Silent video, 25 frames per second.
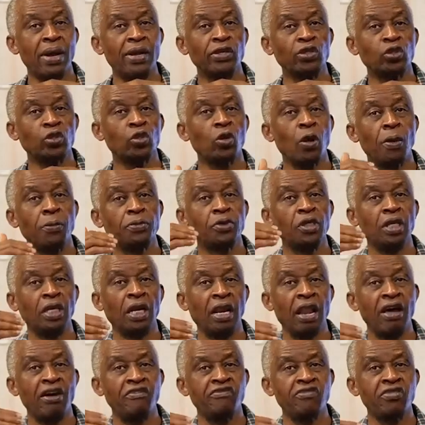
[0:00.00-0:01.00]
school up to
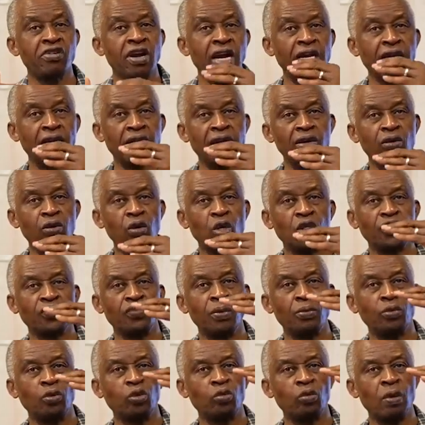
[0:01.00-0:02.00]
11, and then those
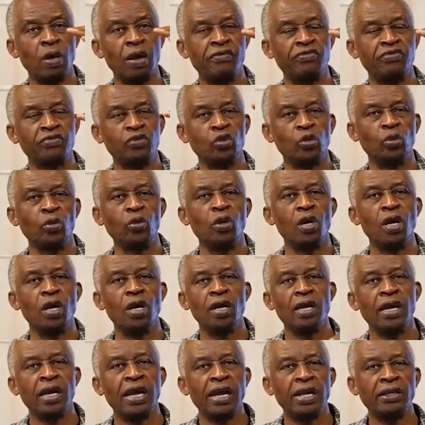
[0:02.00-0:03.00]
from 12 to
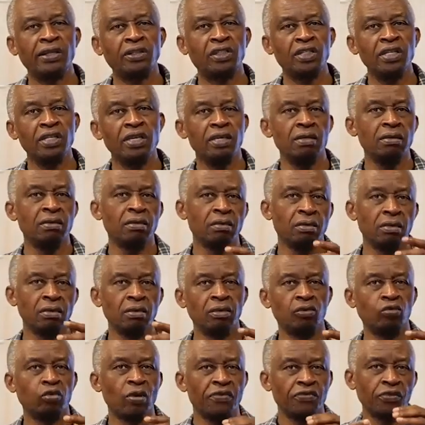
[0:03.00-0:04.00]
18,
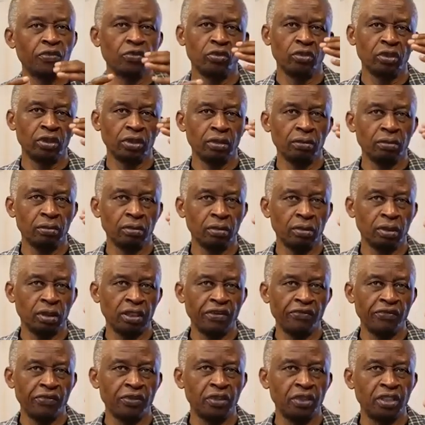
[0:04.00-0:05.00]
12 to
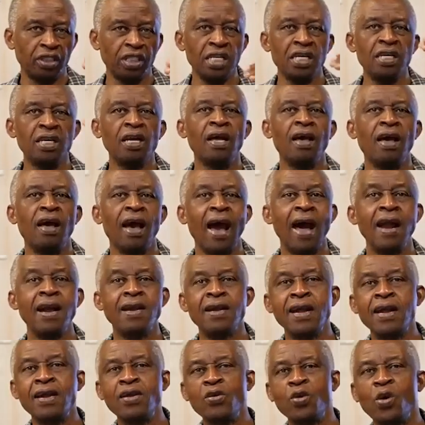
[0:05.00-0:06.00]
17, and
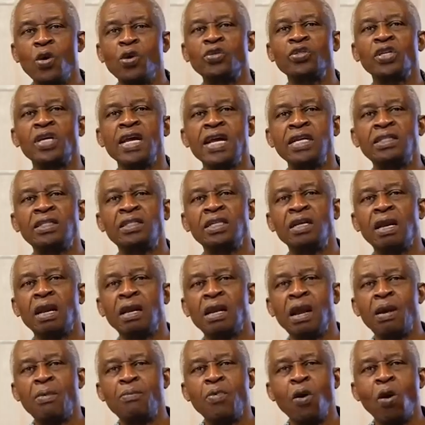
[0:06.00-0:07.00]
then those 18 and
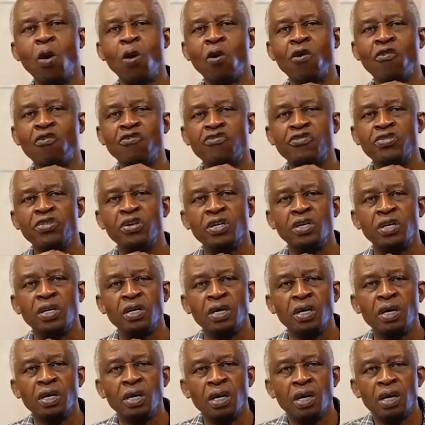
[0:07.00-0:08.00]
above.
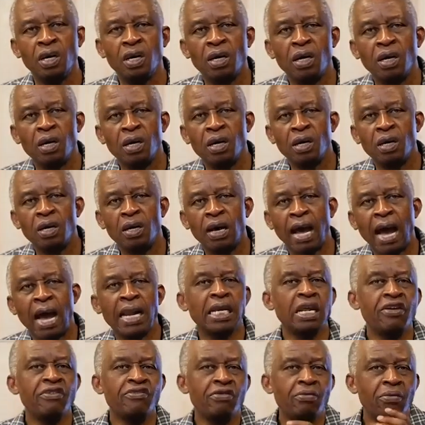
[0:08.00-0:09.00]
And
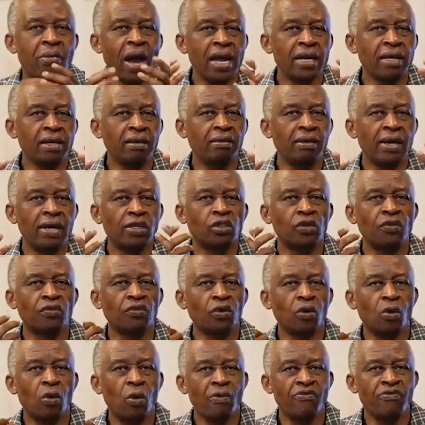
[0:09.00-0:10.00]
even by the grace of the
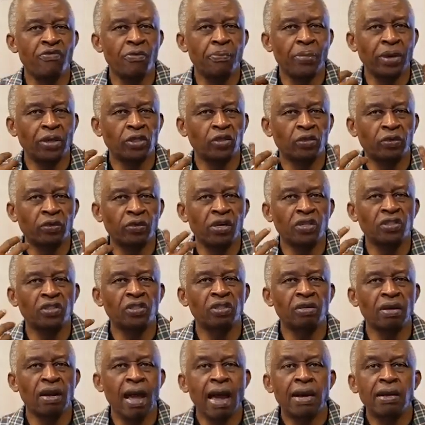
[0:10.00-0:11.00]
Lord, for Pastor Grace
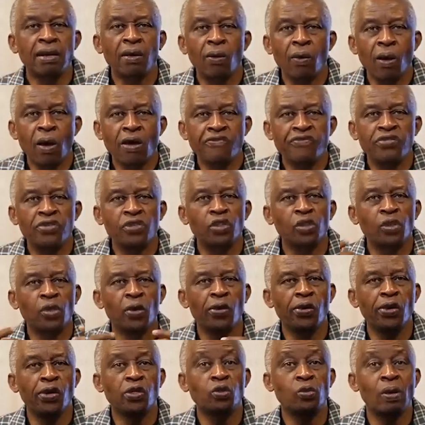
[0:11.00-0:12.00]
and I, the Lord even
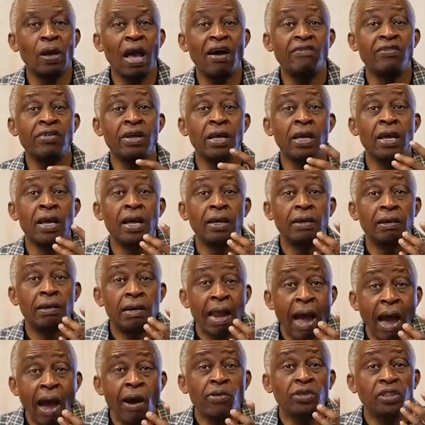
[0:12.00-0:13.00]
told us we have a
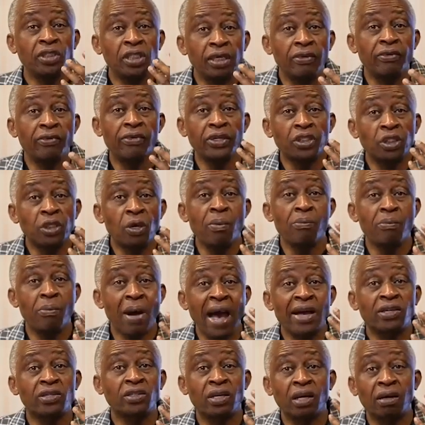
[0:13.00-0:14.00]
now generation
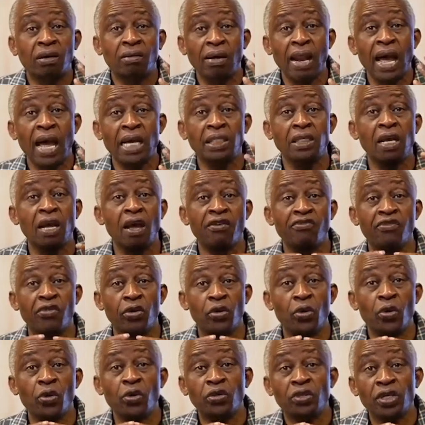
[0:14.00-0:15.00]
masterclass for
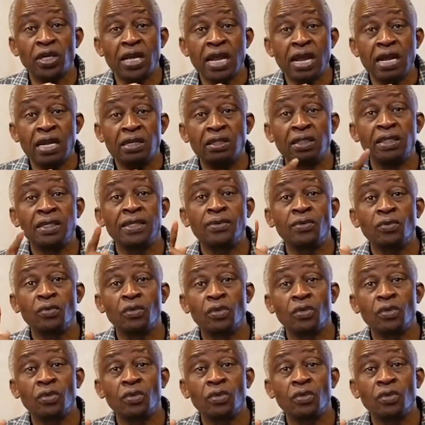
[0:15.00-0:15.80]
those 18